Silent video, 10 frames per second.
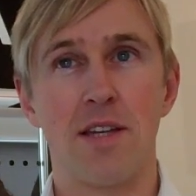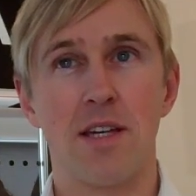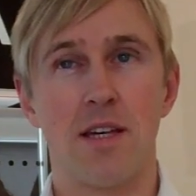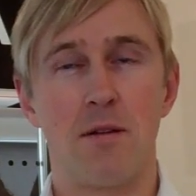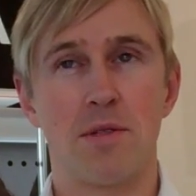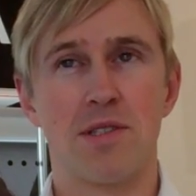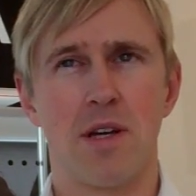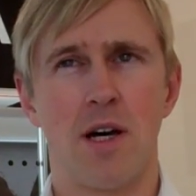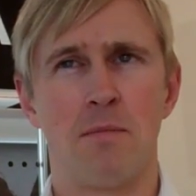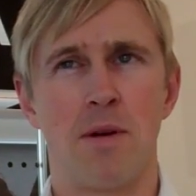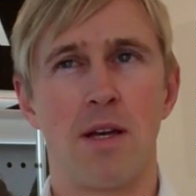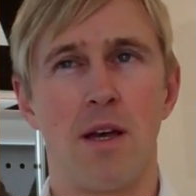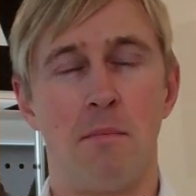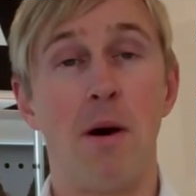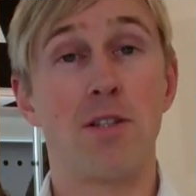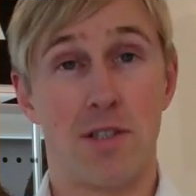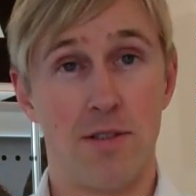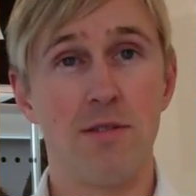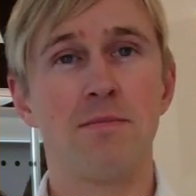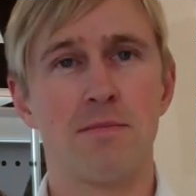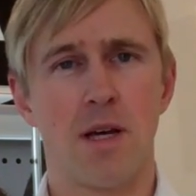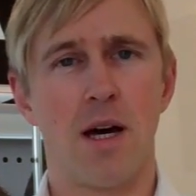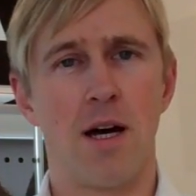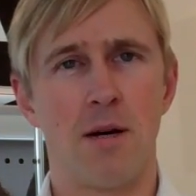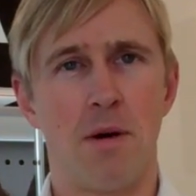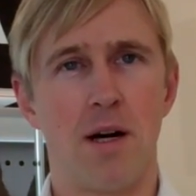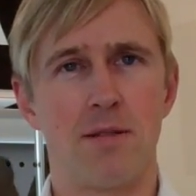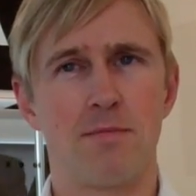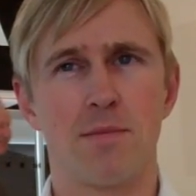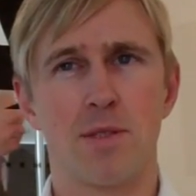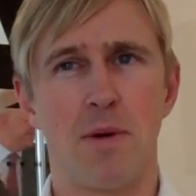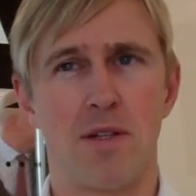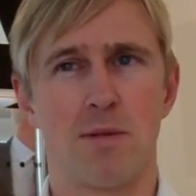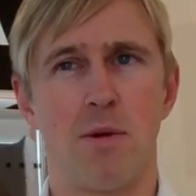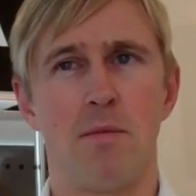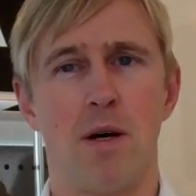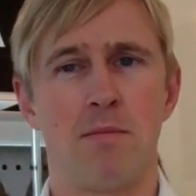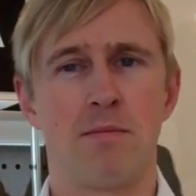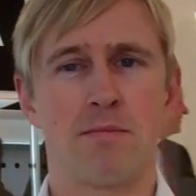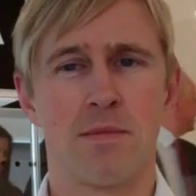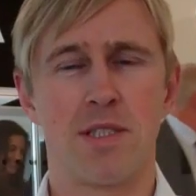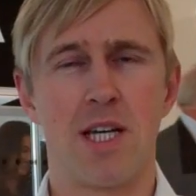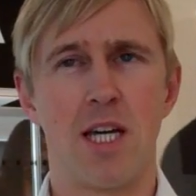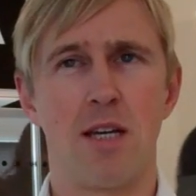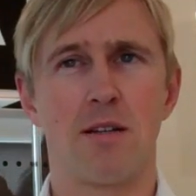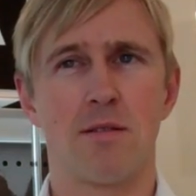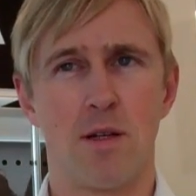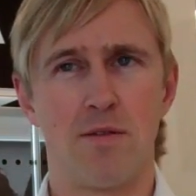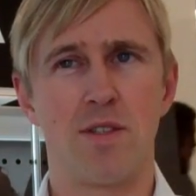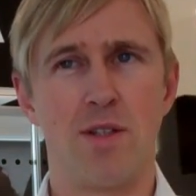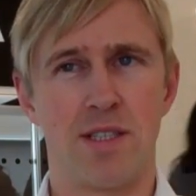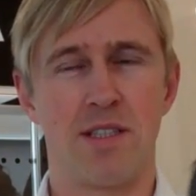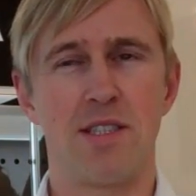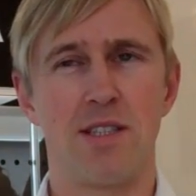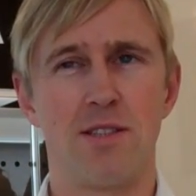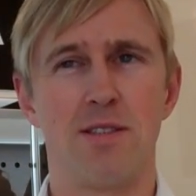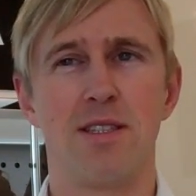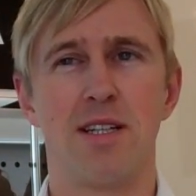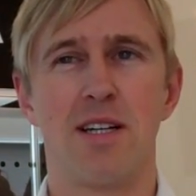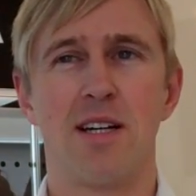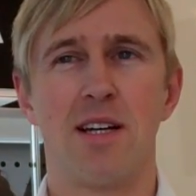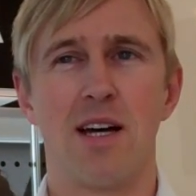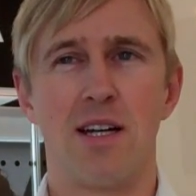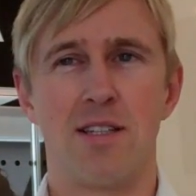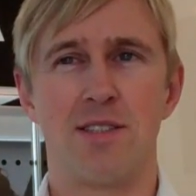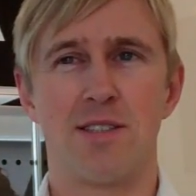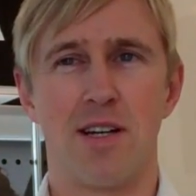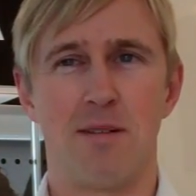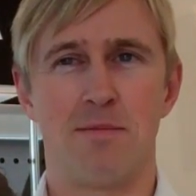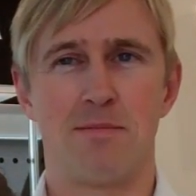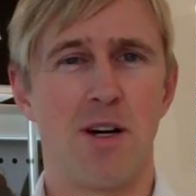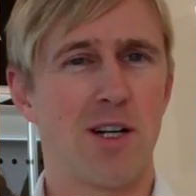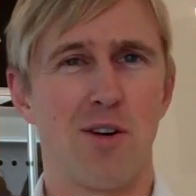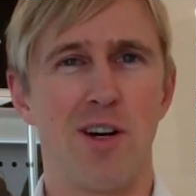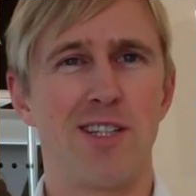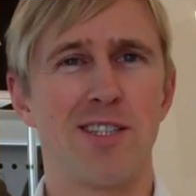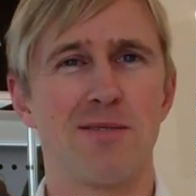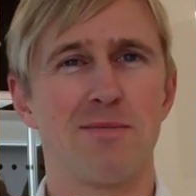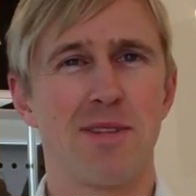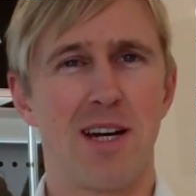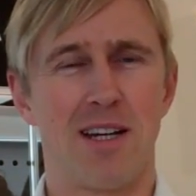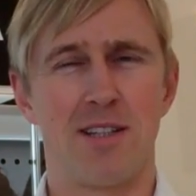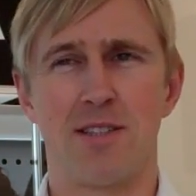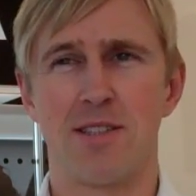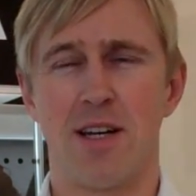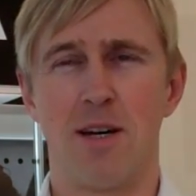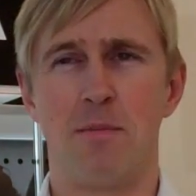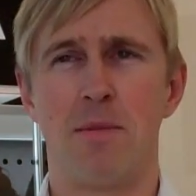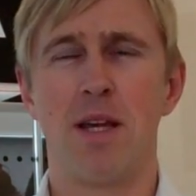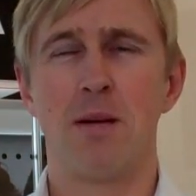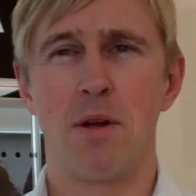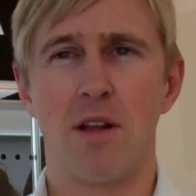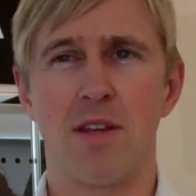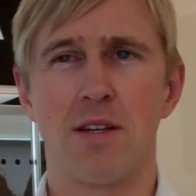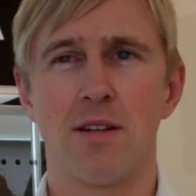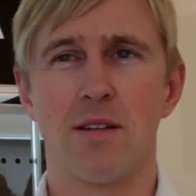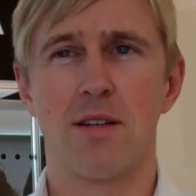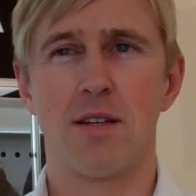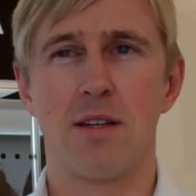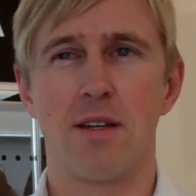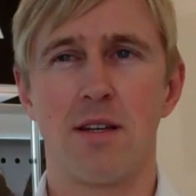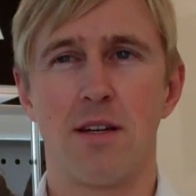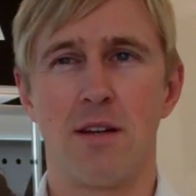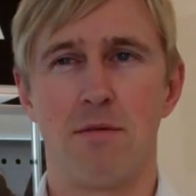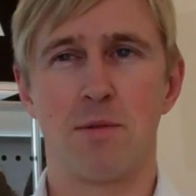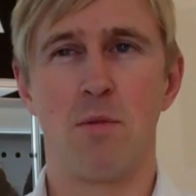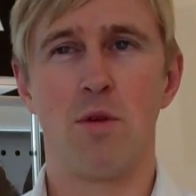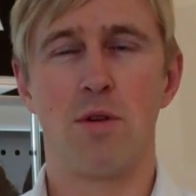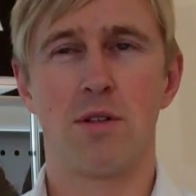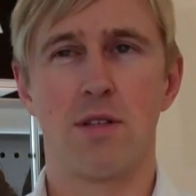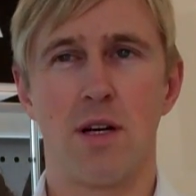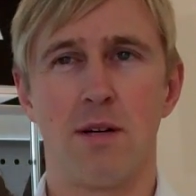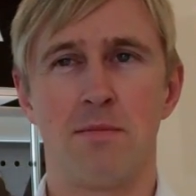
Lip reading: think it was emotional. I spoke to my mum the day of doing the deal, and I cried. But I think it was more